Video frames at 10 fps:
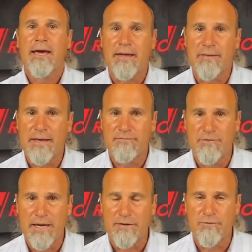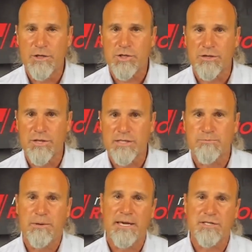And they envisioned this
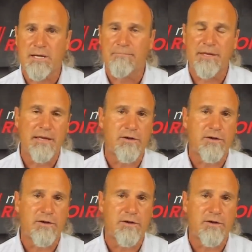being something that